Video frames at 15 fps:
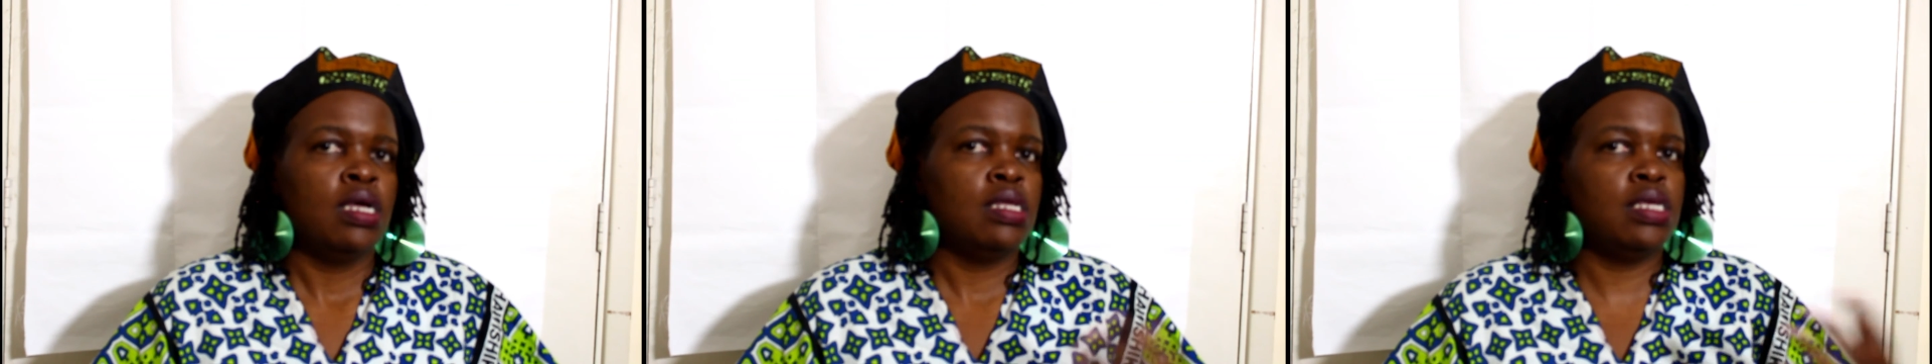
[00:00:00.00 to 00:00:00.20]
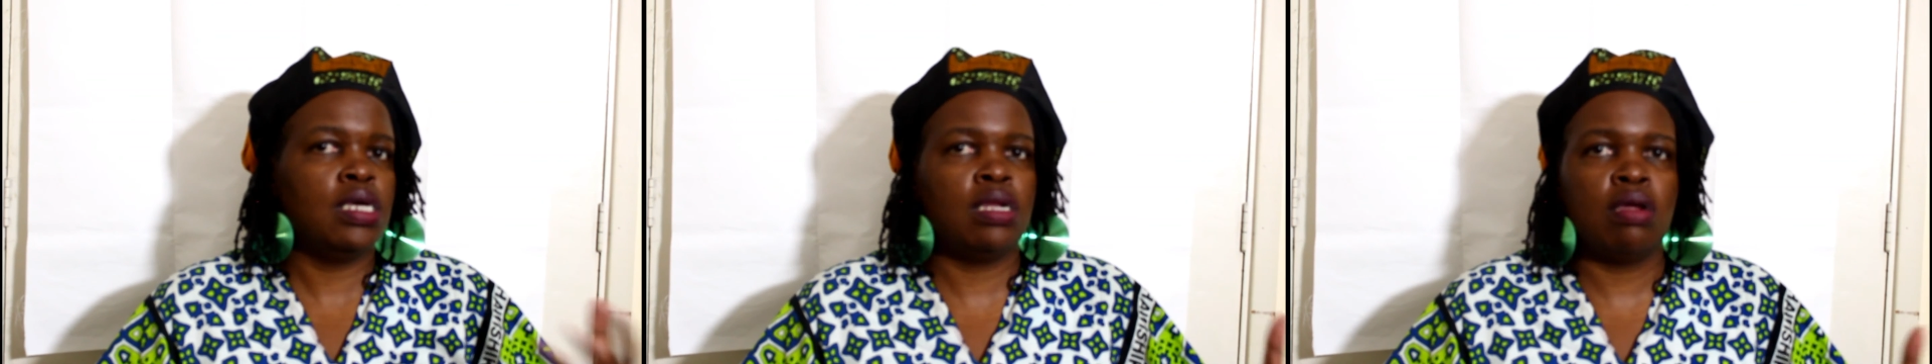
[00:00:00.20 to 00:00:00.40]

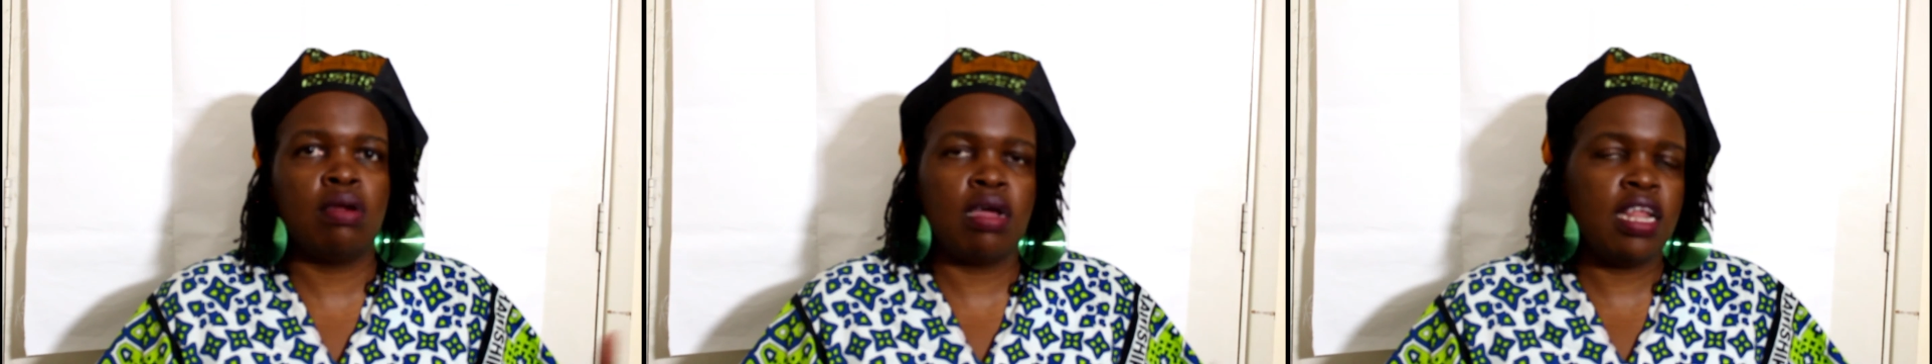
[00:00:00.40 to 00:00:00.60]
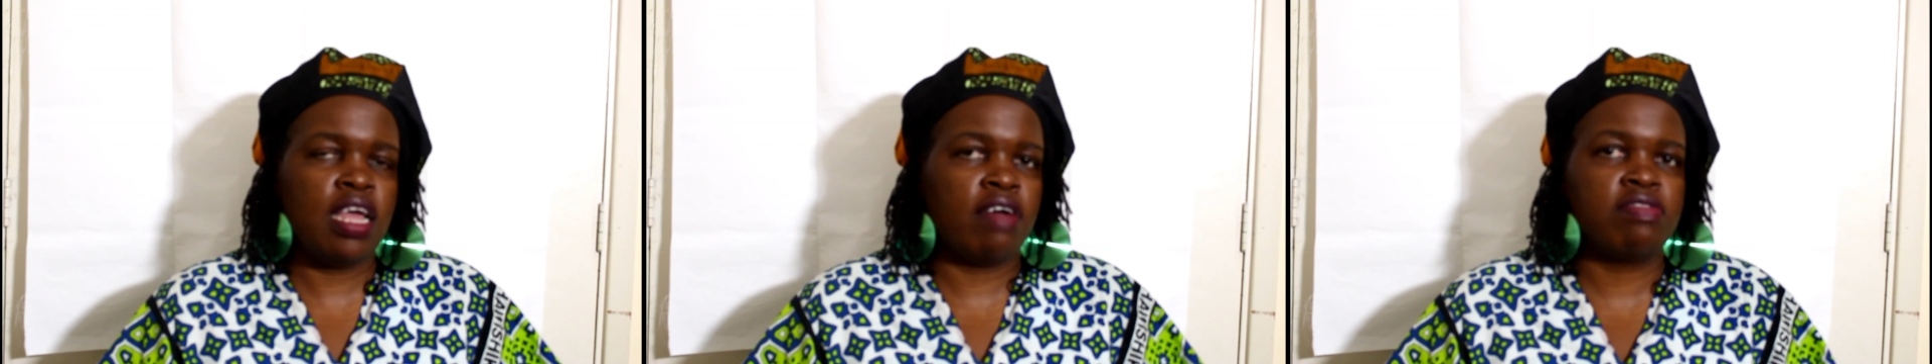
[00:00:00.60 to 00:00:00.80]

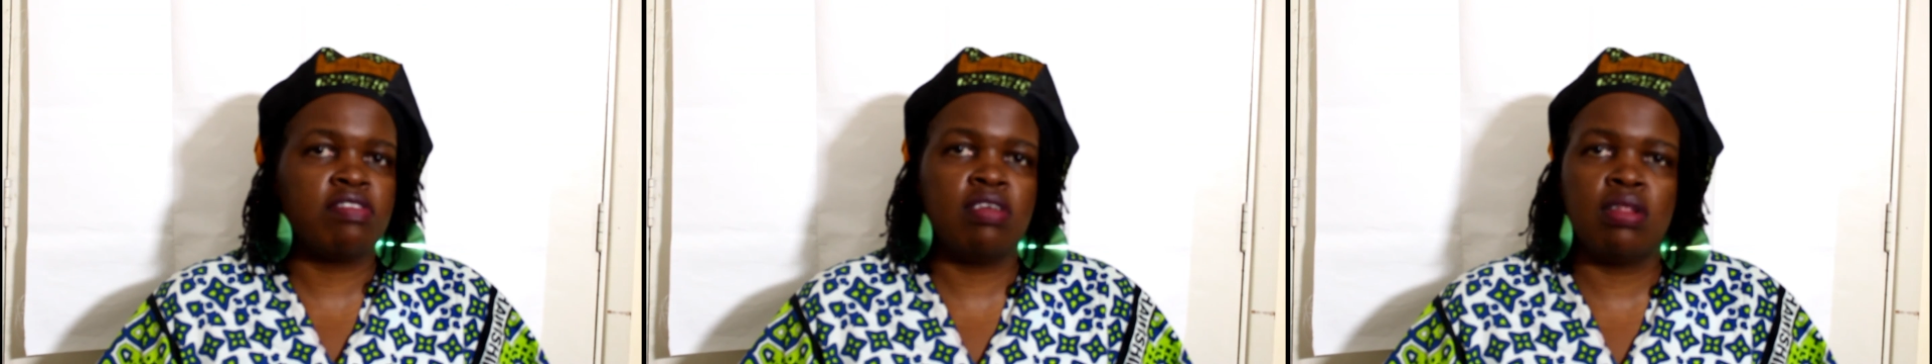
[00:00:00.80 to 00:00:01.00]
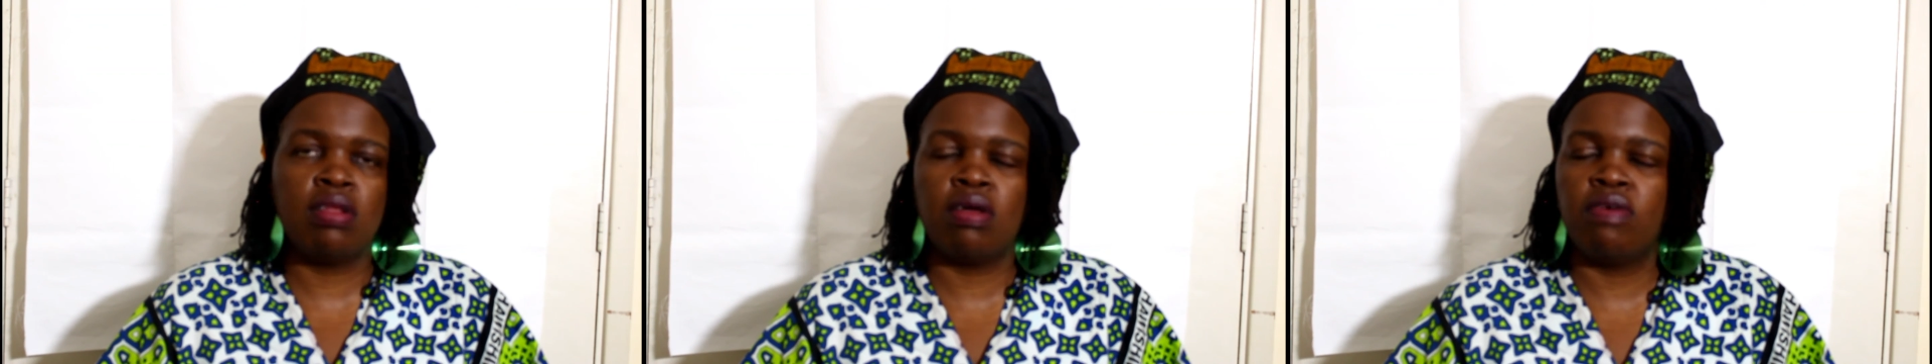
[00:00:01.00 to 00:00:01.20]
generally I've
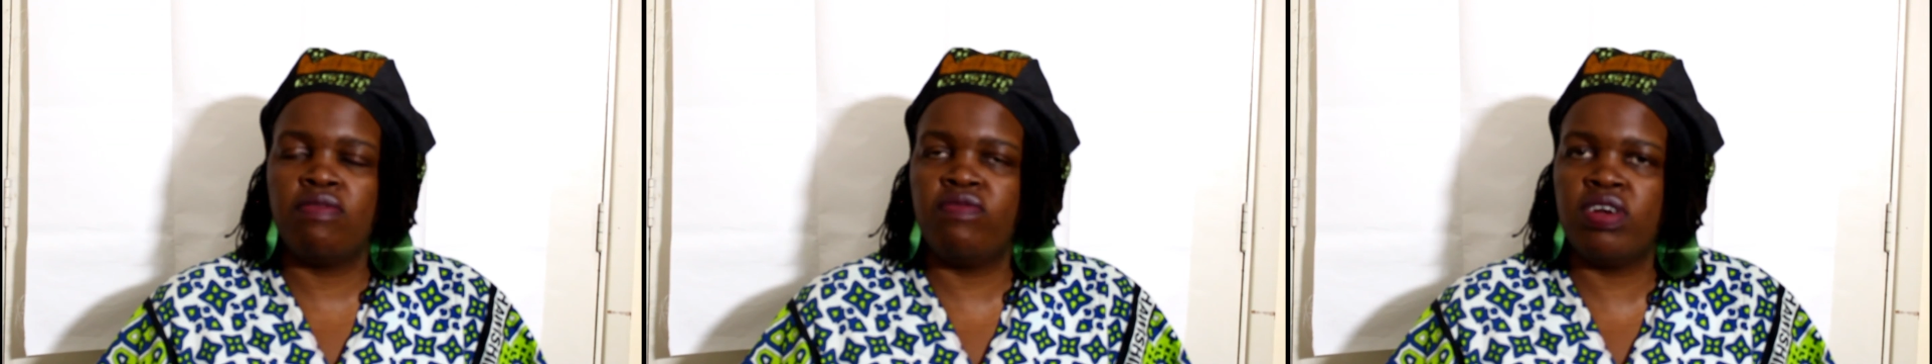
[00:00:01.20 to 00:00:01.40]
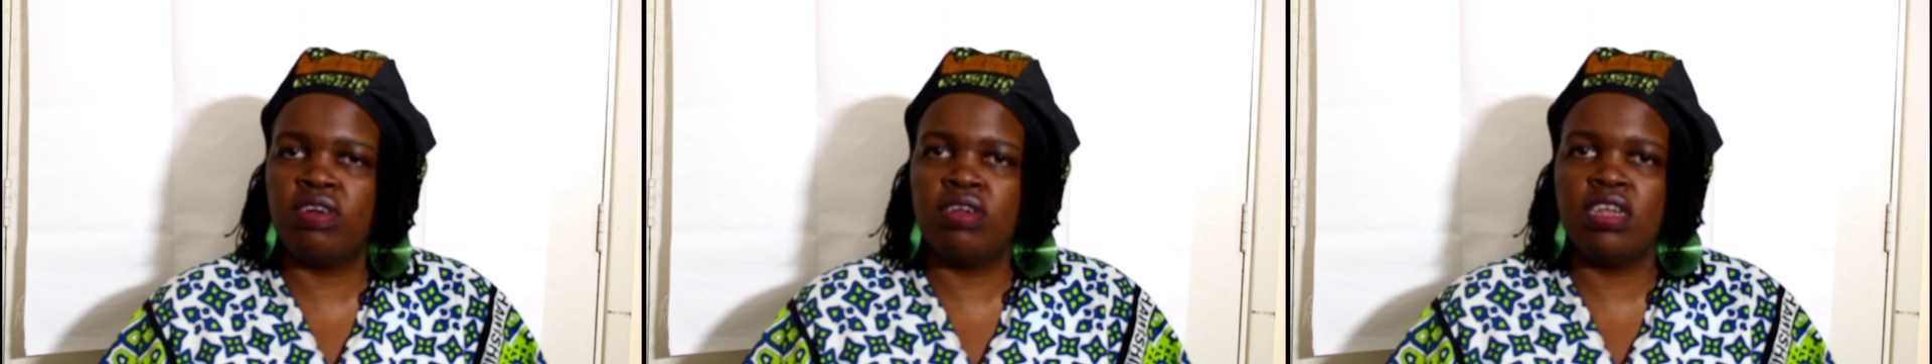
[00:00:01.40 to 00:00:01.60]
seen
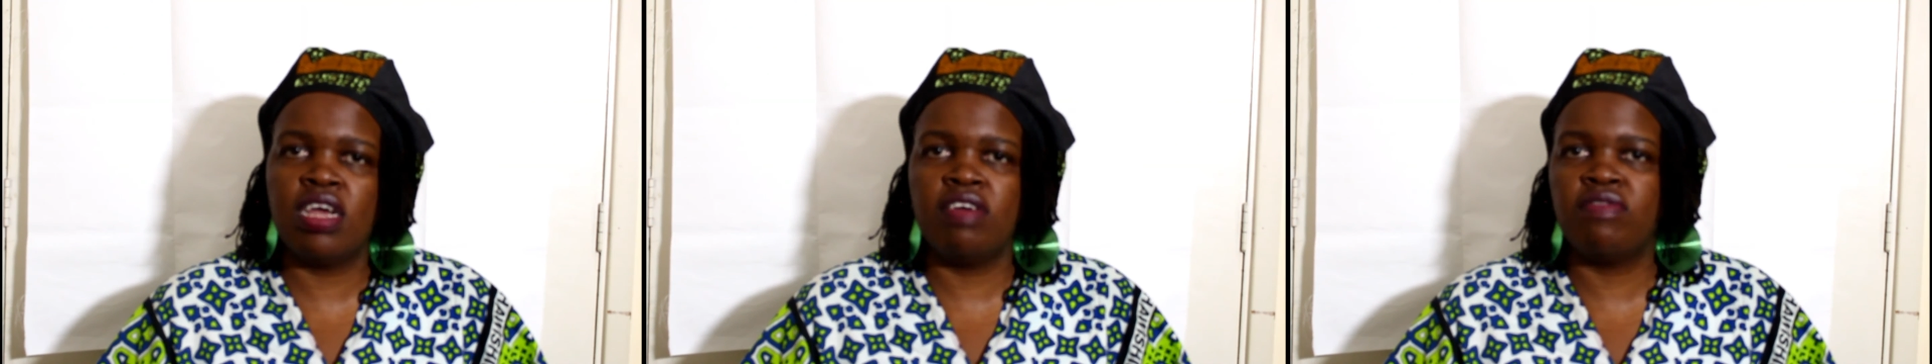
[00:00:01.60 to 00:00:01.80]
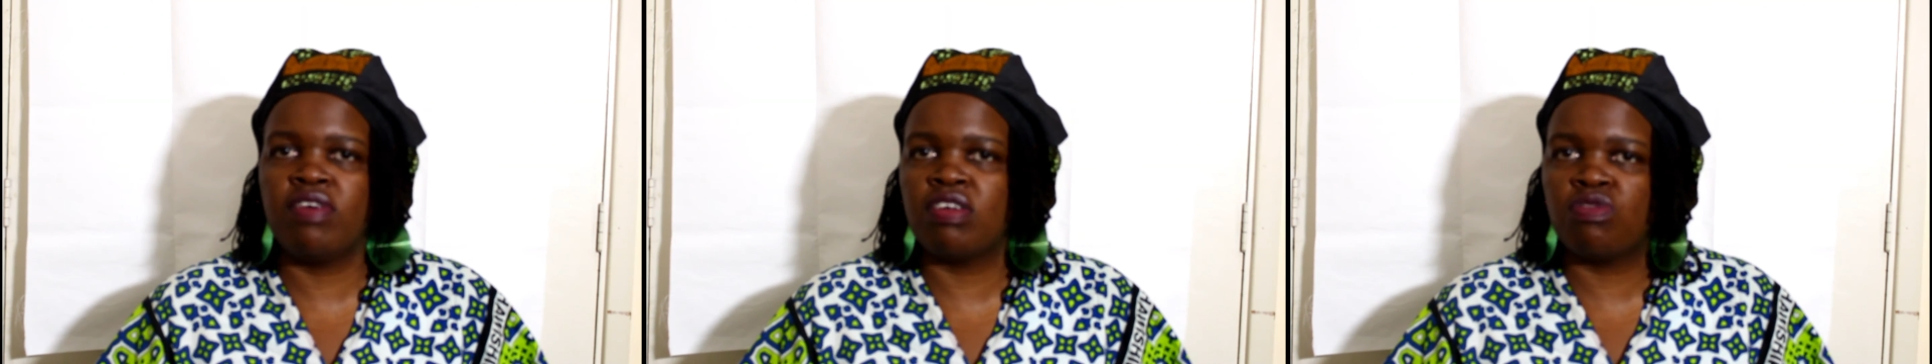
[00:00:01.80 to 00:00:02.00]
very
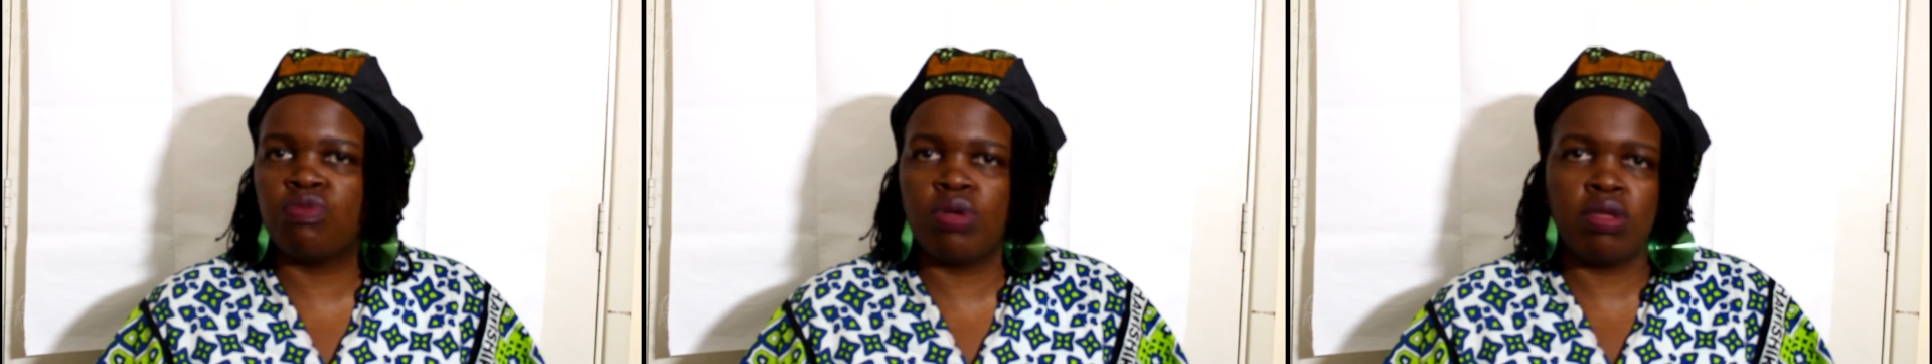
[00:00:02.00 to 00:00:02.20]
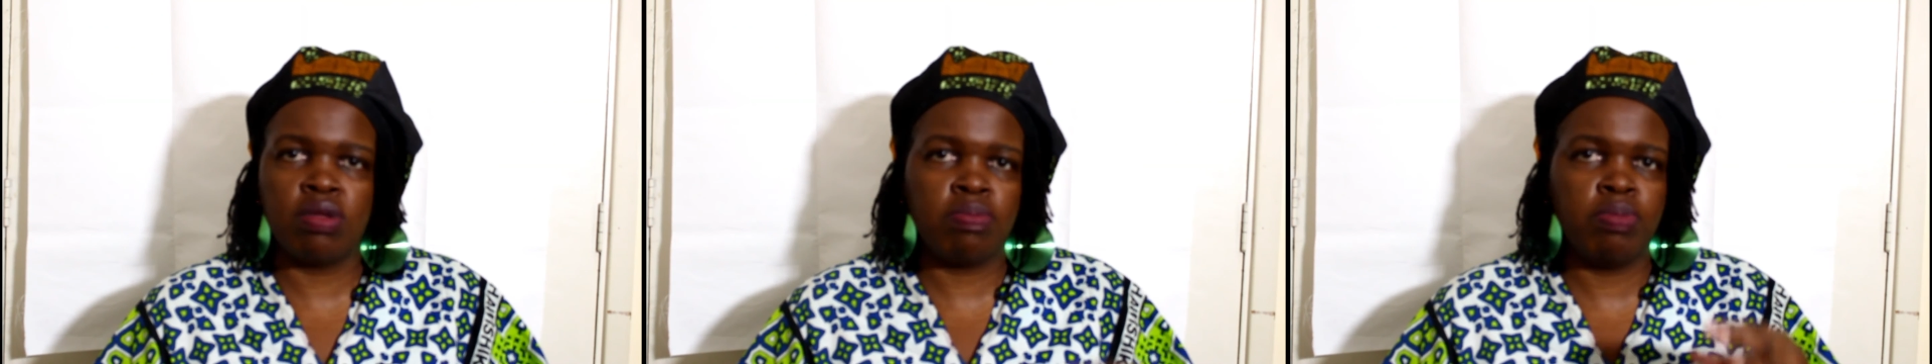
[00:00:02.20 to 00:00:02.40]
diverse way